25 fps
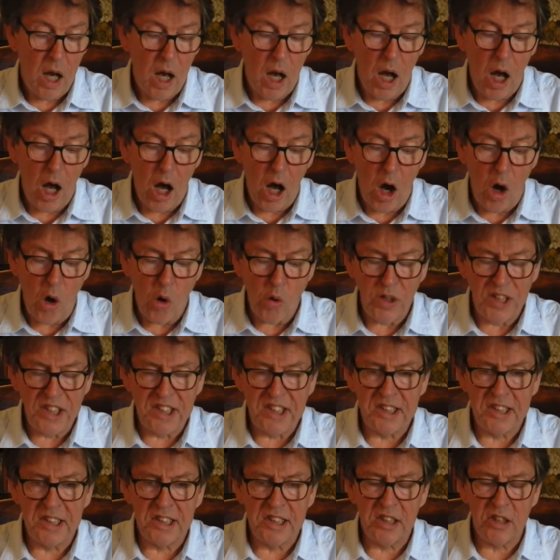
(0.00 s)
"Oh, he's
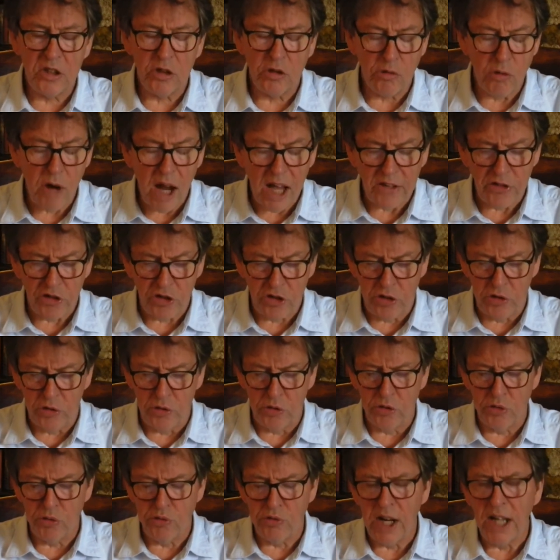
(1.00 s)
scratched you
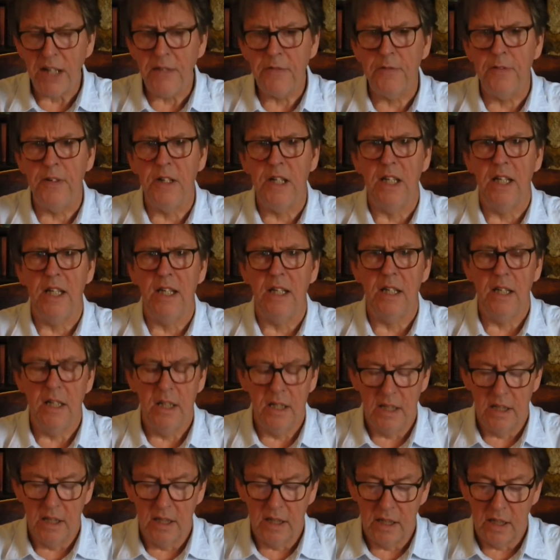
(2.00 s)
dreadfully,"
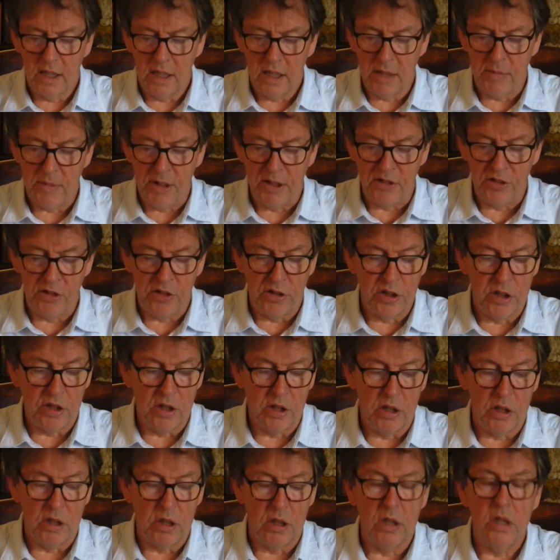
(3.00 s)
lamented the
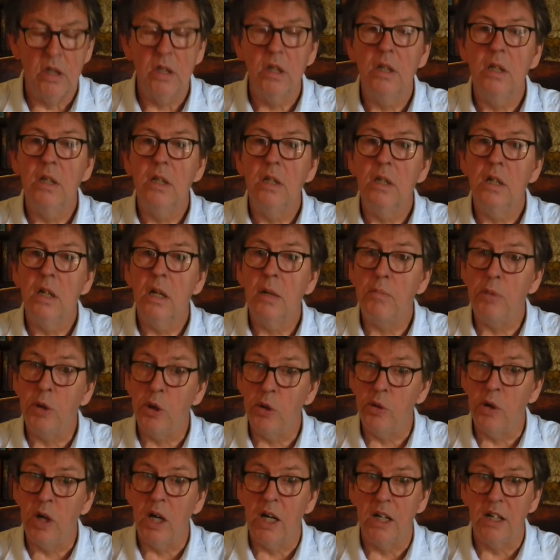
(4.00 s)
girl, her
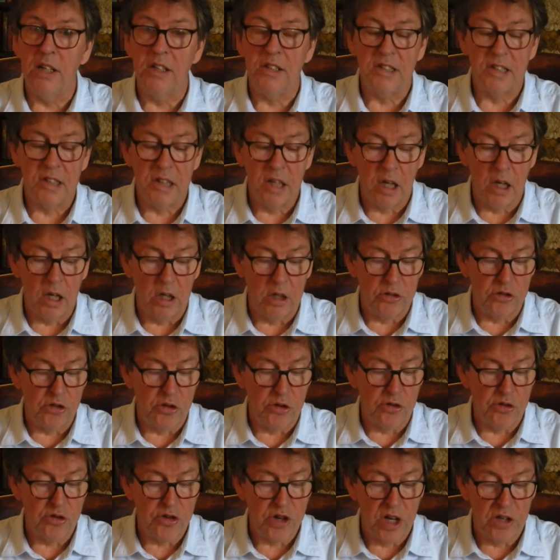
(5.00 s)
blue eyes large
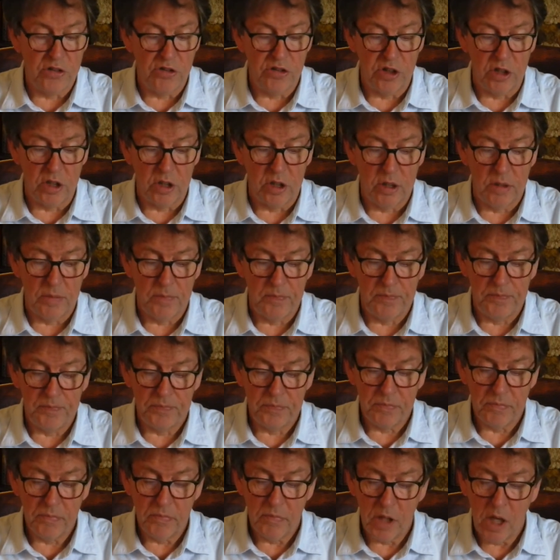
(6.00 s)
and tragic.
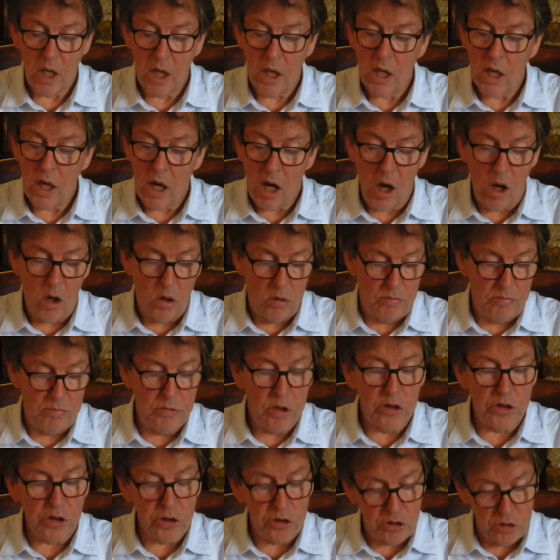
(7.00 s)

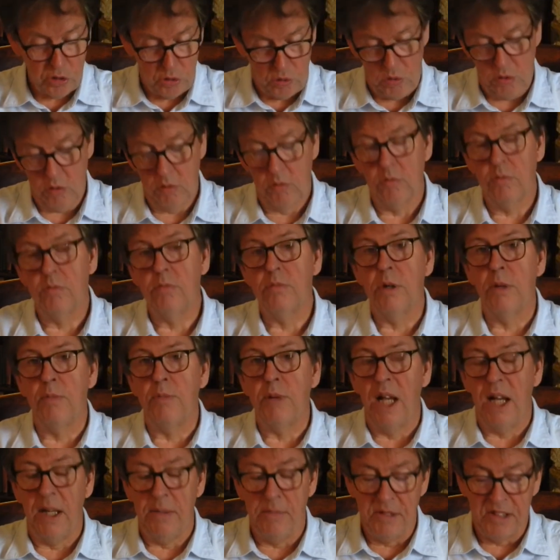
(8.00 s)
"Not at all,"
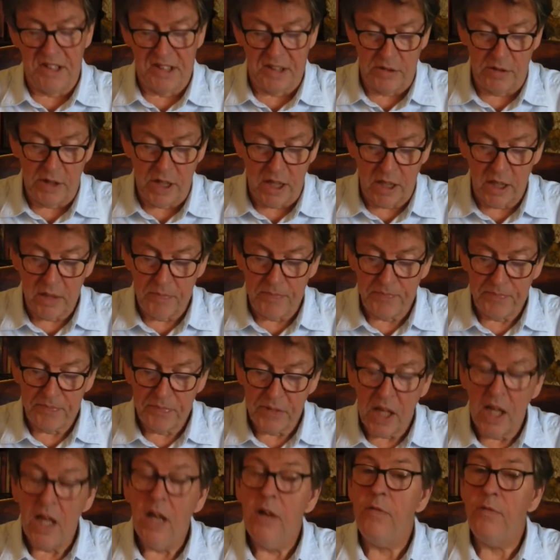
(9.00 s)
replied Mr. Egg.
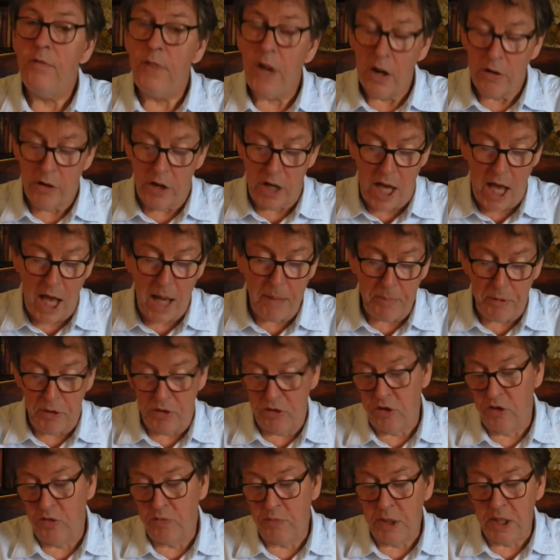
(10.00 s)
"Very happy
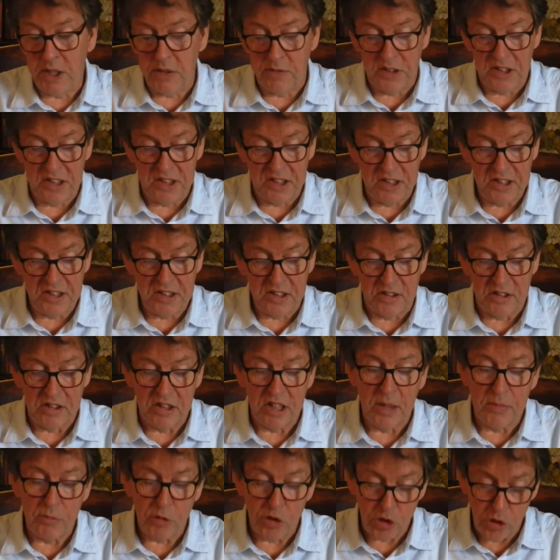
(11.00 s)
to have been of assistance,
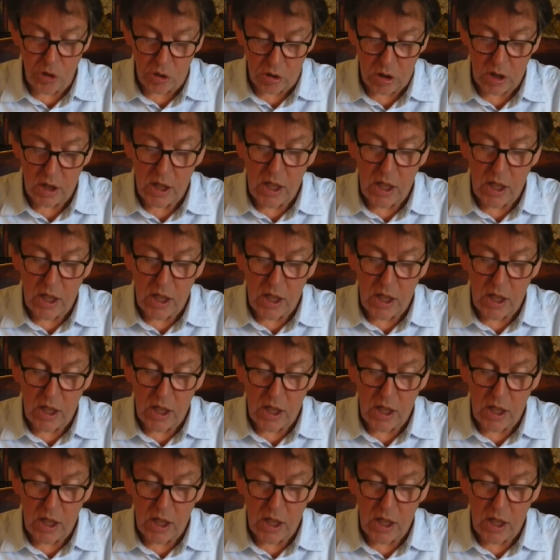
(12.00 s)
I'm sure.